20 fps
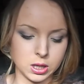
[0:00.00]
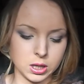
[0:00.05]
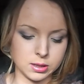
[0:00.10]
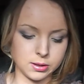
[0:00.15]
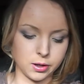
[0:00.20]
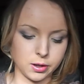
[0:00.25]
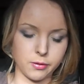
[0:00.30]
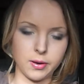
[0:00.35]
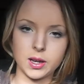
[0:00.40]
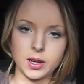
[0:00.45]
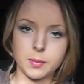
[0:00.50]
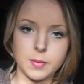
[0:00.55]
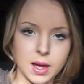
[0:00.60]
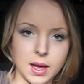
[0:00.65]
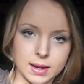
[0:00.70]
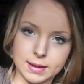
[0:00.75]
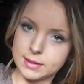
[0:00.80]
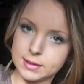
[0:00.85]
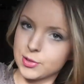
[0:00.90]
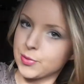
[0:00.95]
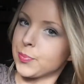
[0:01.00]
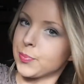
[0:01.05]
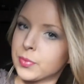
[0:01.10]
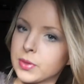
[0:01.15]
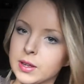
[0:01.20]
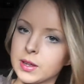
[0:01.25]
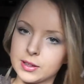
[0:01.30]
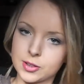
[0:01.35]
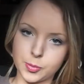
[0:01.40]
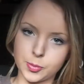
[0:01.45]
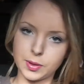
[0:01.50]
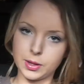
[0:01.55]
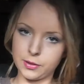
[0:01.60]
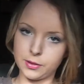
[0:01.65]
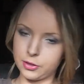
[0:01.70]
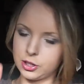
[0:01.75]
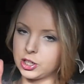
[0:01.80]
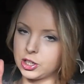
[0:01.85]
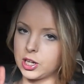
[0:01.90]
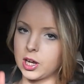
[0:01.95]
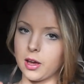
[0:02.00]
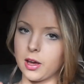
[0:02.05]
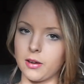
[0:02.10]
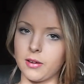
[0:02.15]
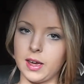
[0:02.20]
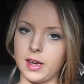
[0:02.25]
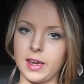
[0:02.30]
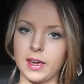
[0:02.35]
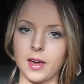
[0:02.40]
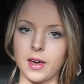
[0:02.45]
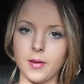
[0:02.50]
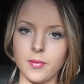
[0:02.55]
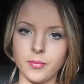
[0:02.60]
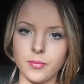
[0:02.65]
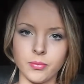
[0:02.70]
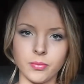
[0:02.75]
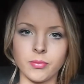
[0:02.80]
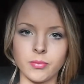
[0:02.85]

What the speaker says: so I recommend stopping the video here,